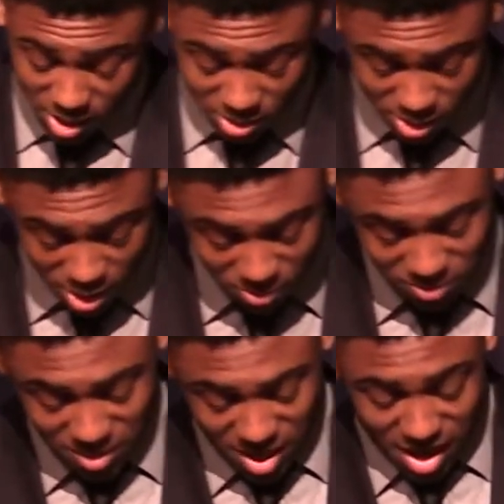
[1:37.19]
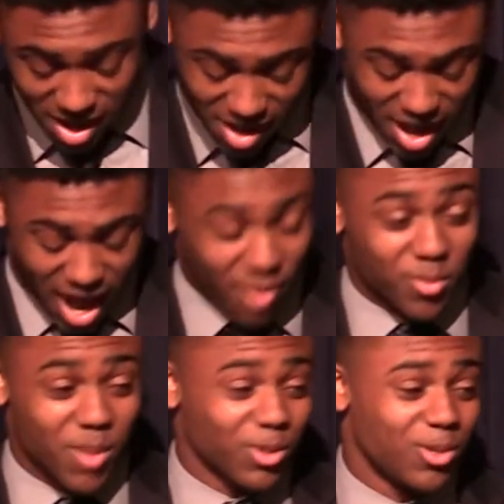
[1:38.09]
So I
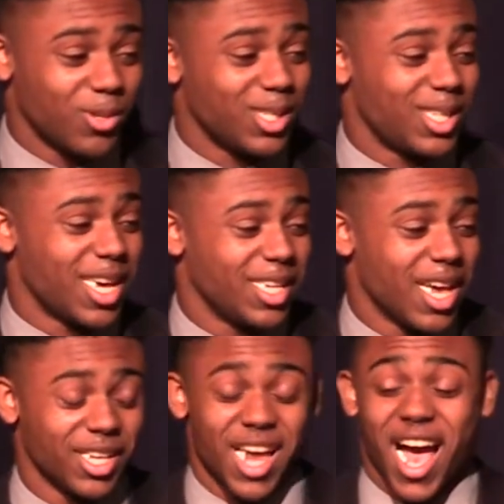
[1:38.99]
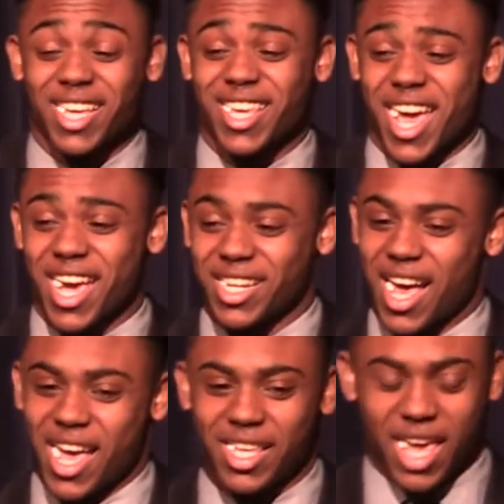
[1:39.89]
remember to this day yelling, I can't,
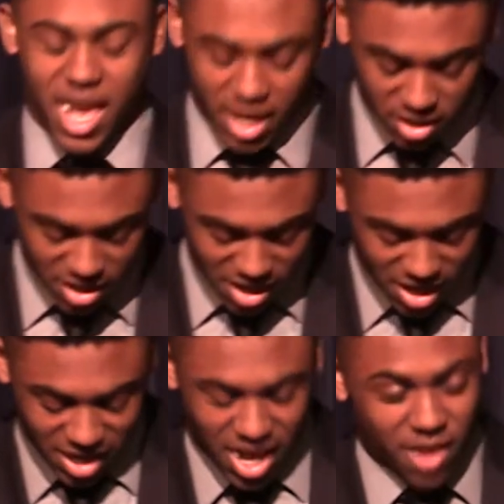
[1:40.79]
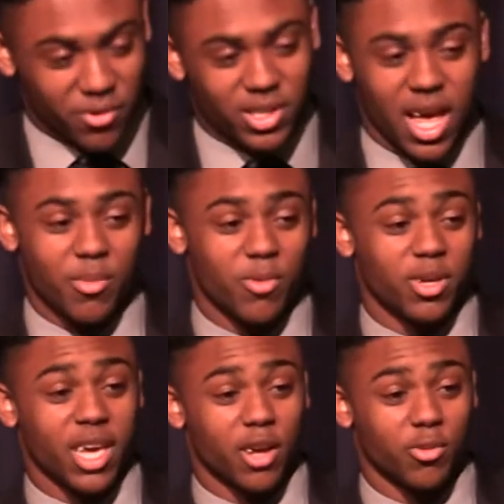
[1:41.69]
and every time he would
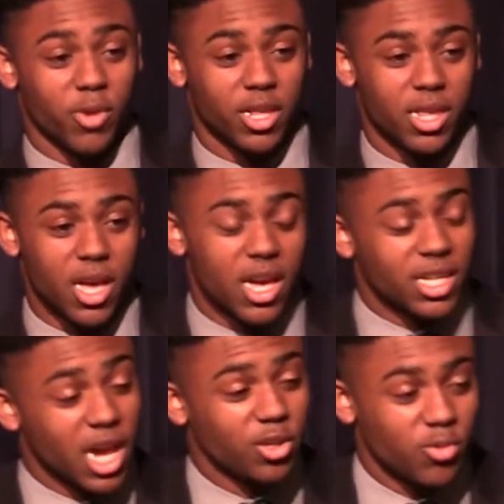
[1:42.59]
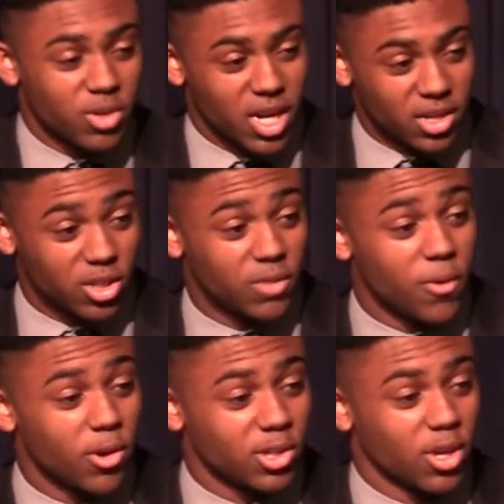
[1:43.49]
counter with, yes, you can, just
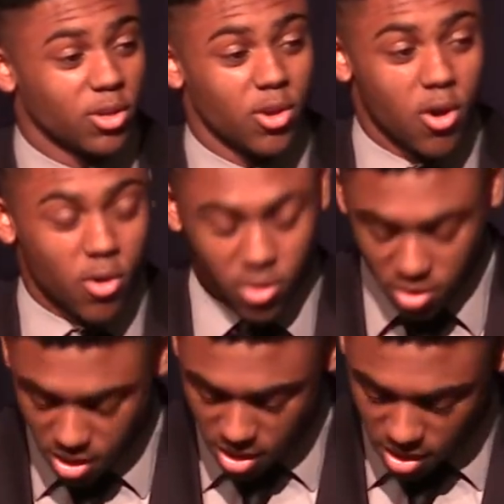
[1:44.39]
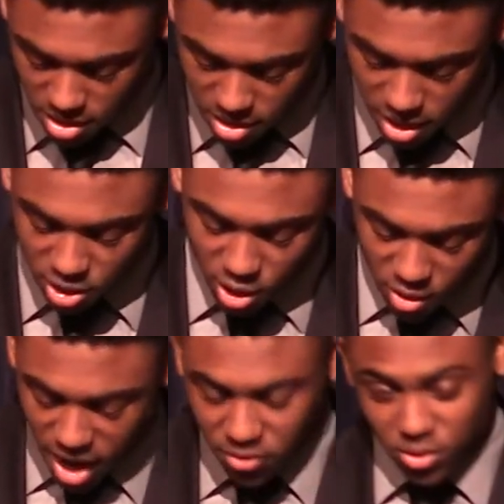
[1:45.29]
focus on the goal. And so
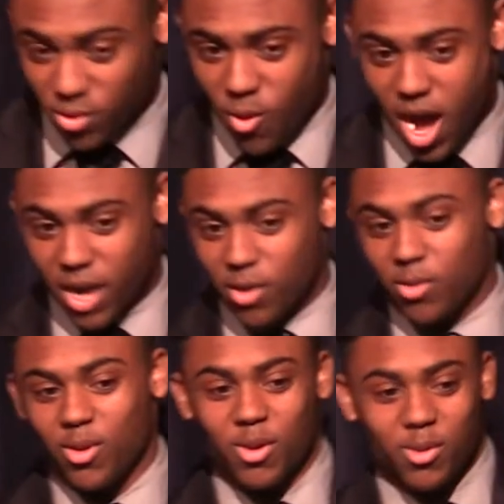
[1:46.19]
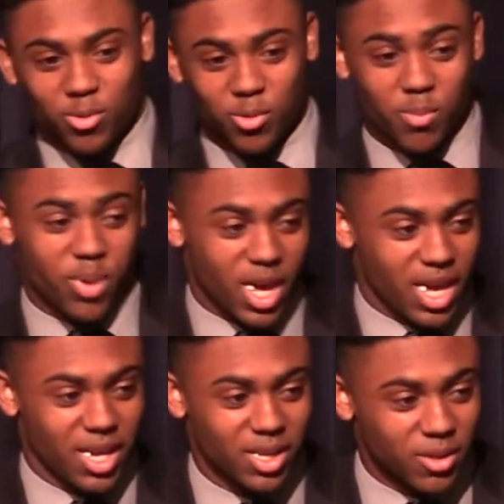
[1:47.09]
after a while, through the
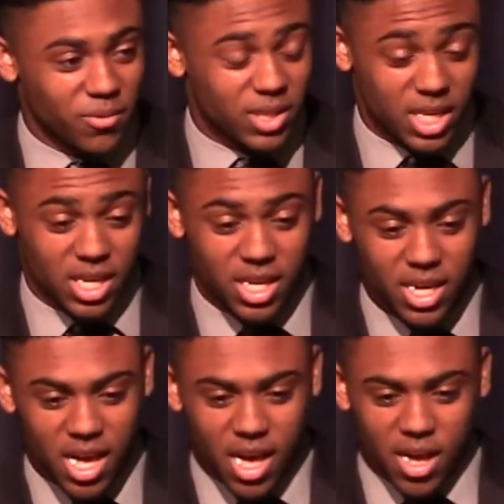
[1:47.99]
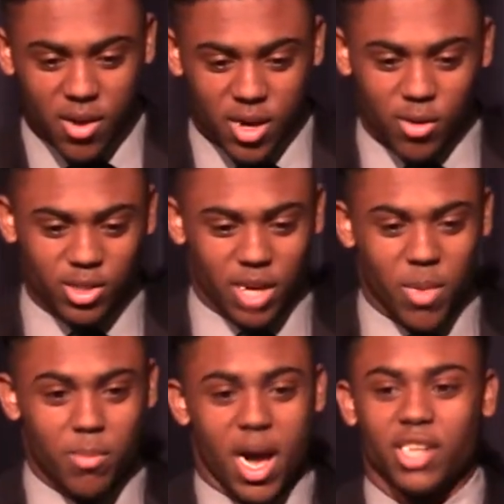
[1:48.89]
pain and the fatigue, it was like my
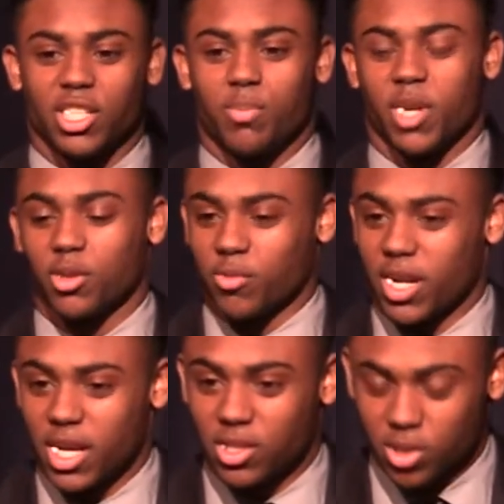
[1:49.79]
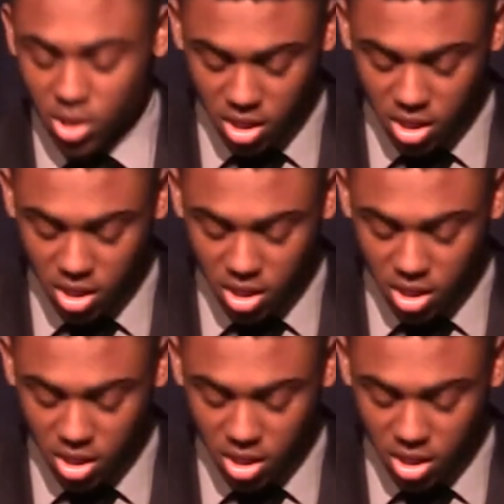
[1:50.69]
mind just spit out the right answer.